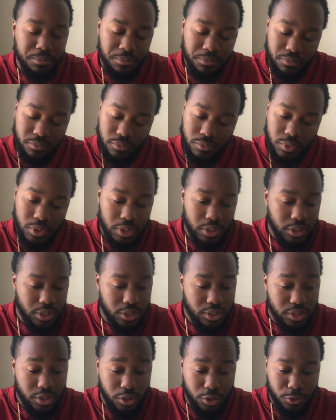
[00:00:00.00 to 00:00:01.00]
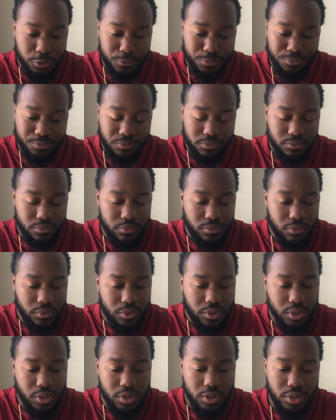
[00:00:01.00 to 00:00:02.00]
I think
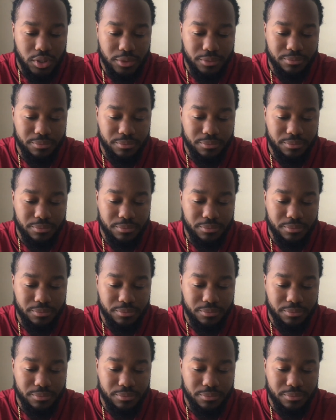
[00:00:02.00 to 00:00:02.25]
it's tough,